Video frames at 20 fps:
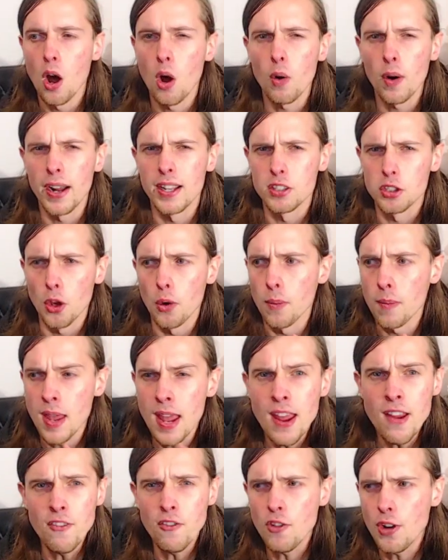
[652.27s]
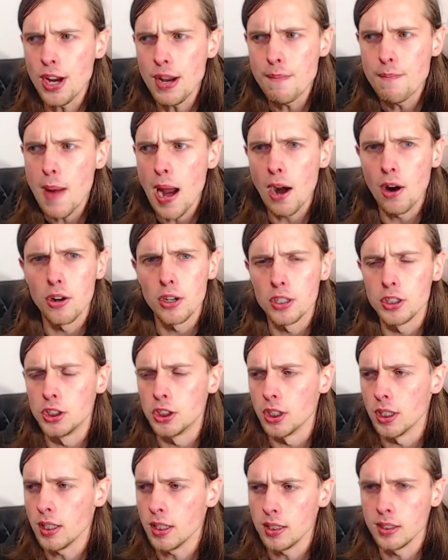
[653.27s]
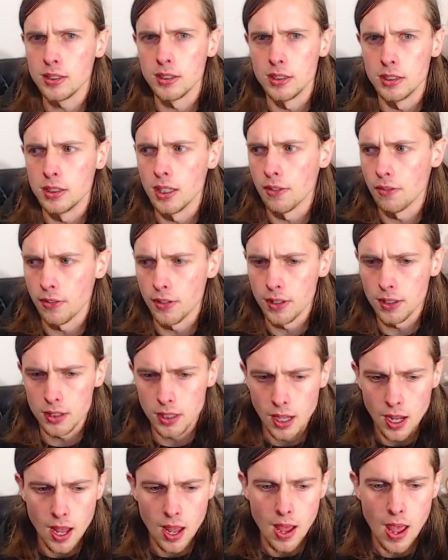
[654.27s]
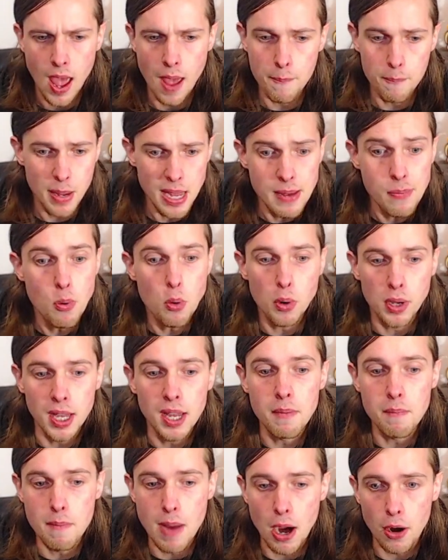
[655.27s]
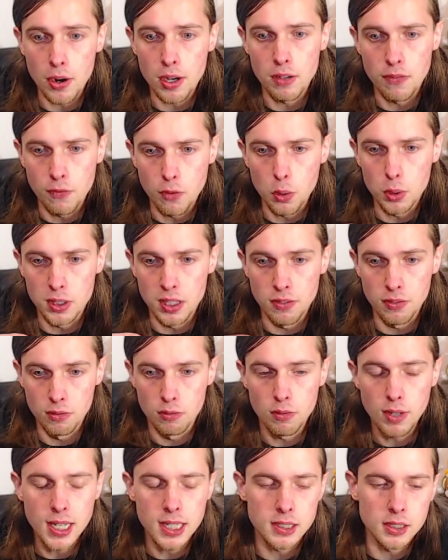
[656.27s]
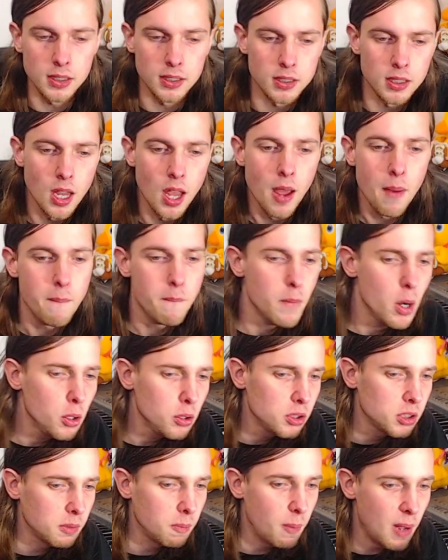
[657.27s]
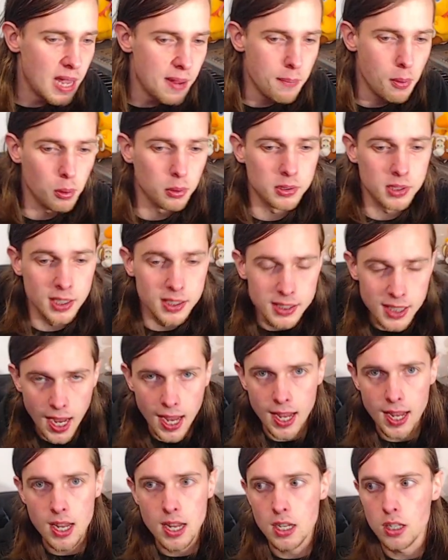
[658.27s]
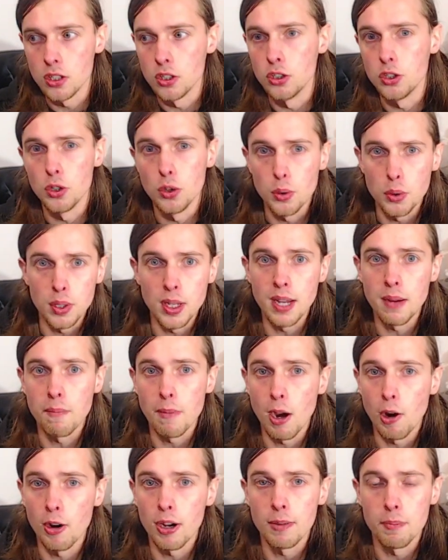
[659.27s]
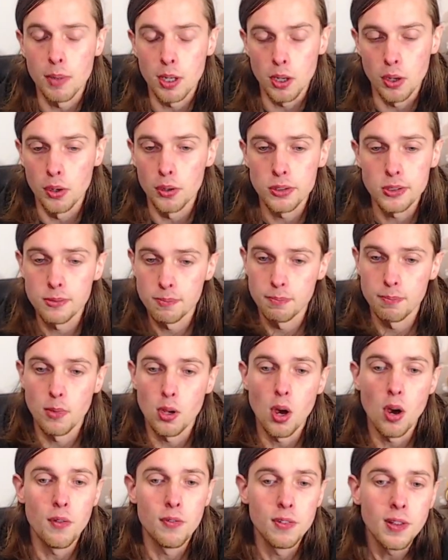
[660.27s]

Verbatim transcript: all right, so every marriage is different, and people get married for different reasons. Most people today do get married because of